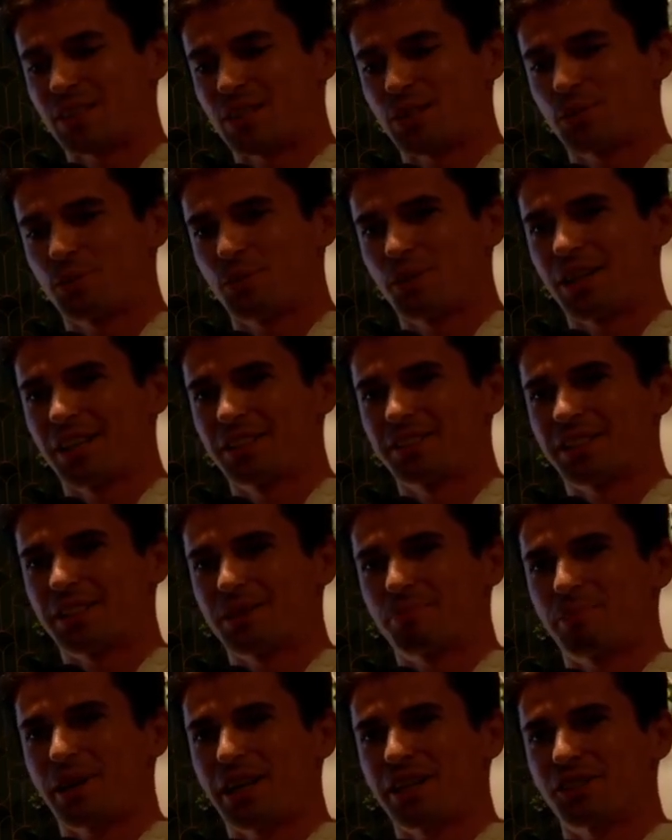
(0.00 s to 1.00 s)

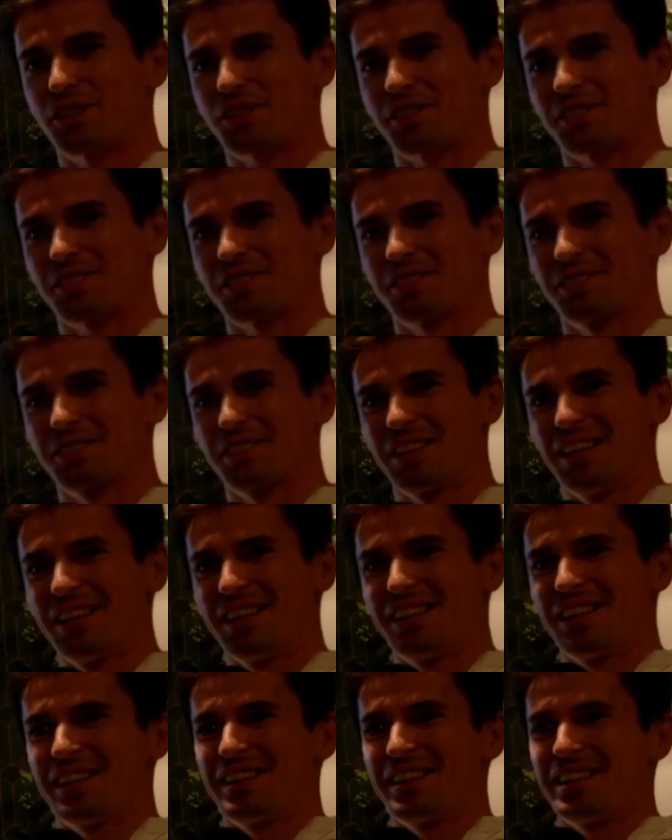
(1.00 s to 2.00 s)
200 pages,
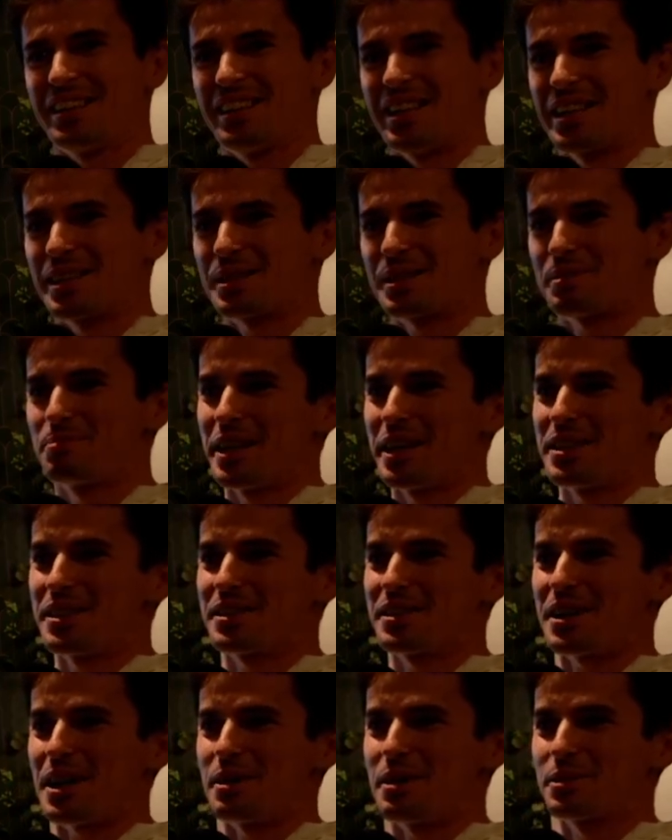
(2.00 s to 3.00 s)

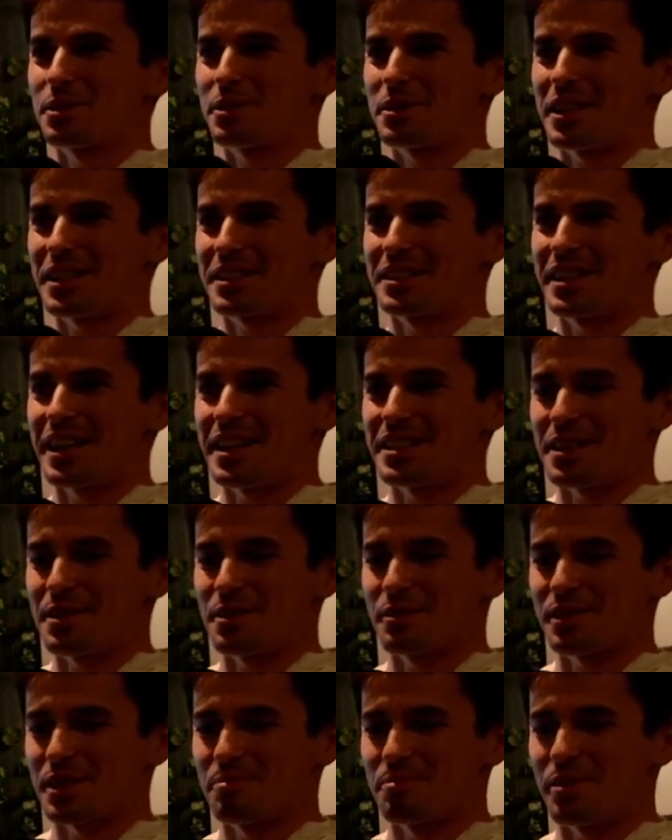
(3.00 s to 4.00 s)
explaining how to get data
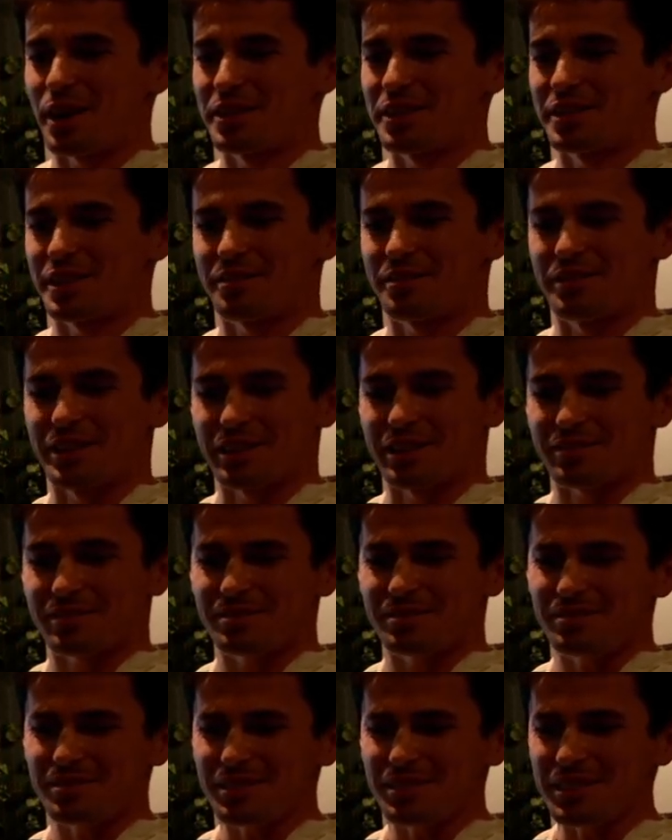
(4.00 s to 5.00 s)
of the binary file.
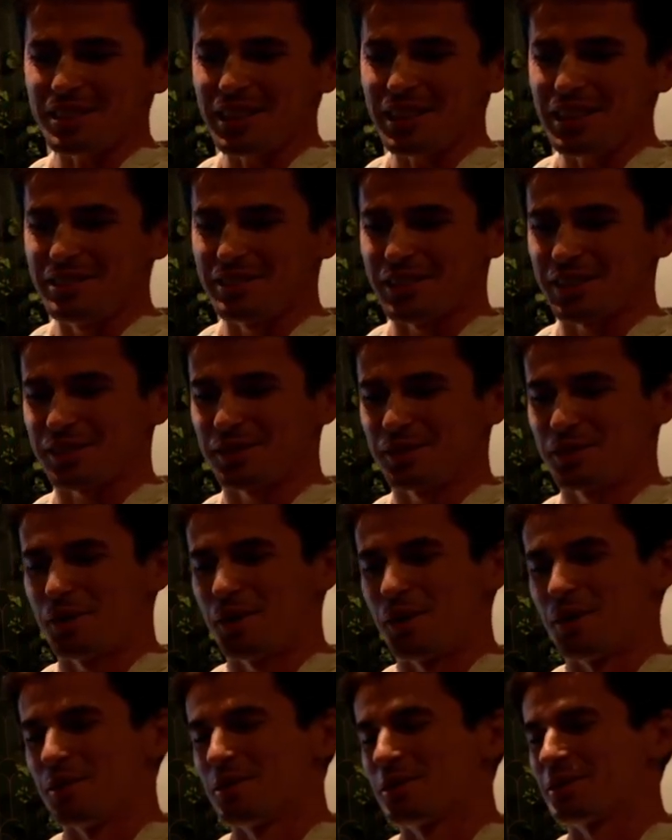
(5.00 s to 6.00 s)
And I said,
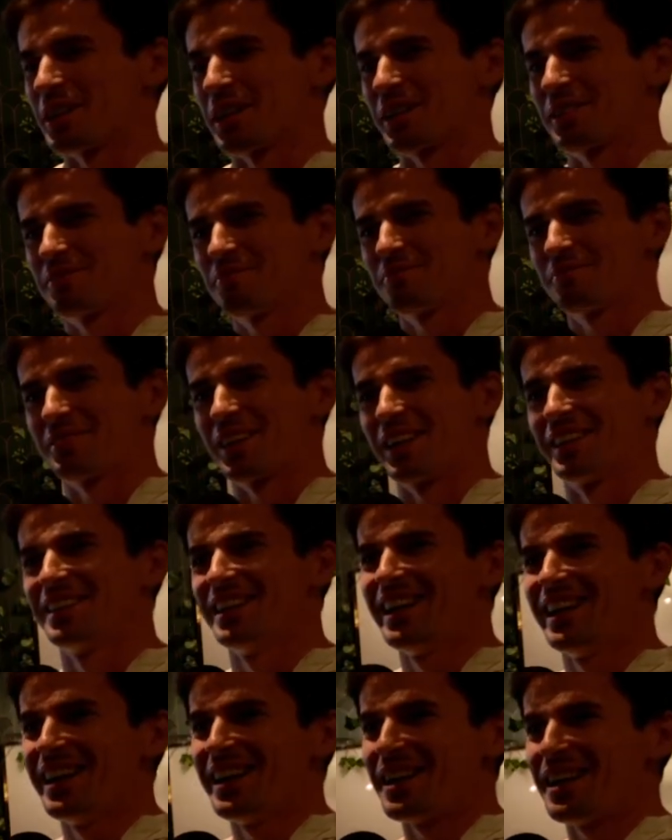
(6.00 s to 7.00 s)
no, like
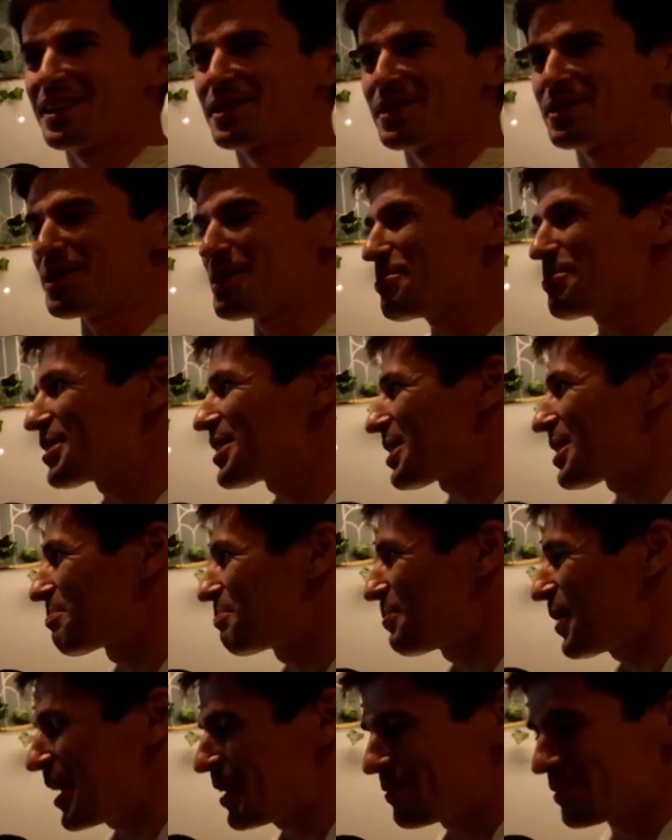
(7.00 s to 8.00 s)
it shouldn't be
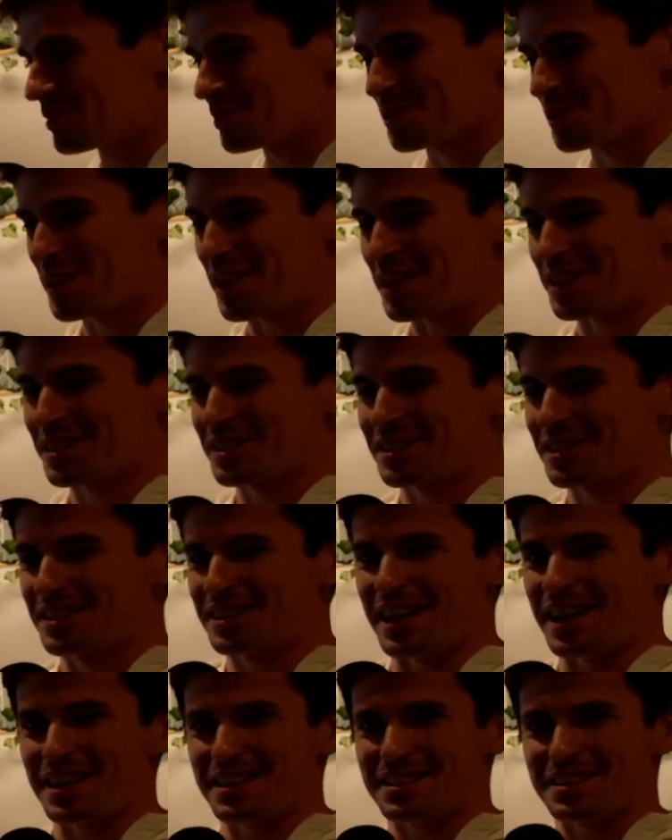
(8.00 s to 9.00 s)
that painful to get
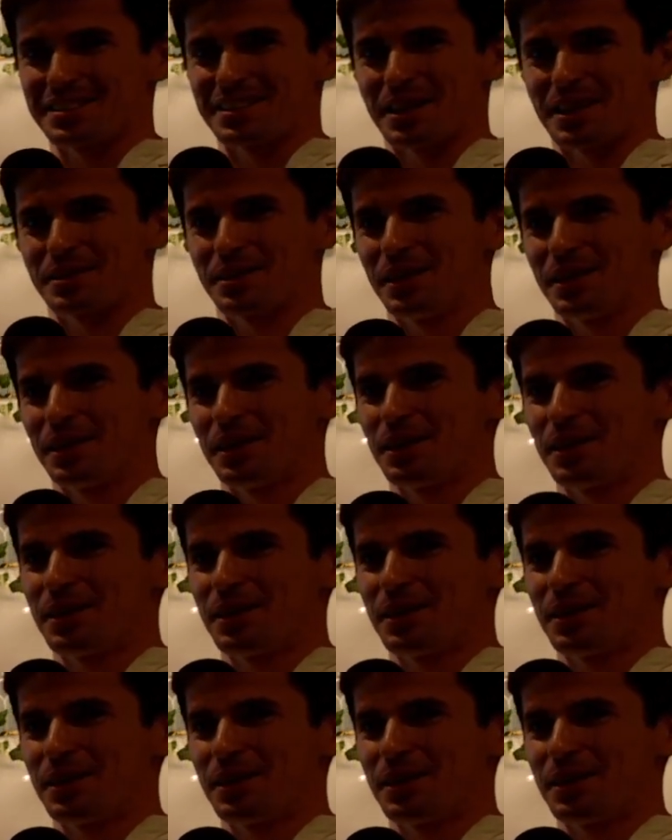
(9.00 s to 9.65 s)
data. Like